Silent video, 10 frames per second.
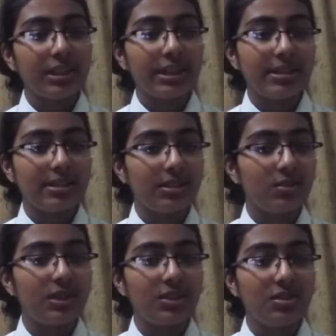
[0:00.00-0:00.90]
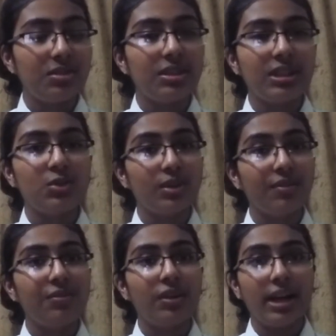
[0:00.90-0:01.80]
cases registered in
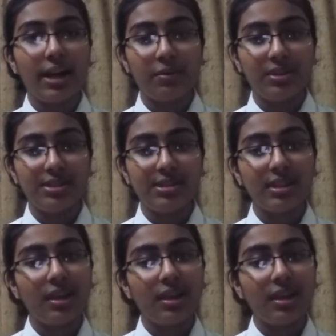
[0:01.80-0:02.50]
24 hours.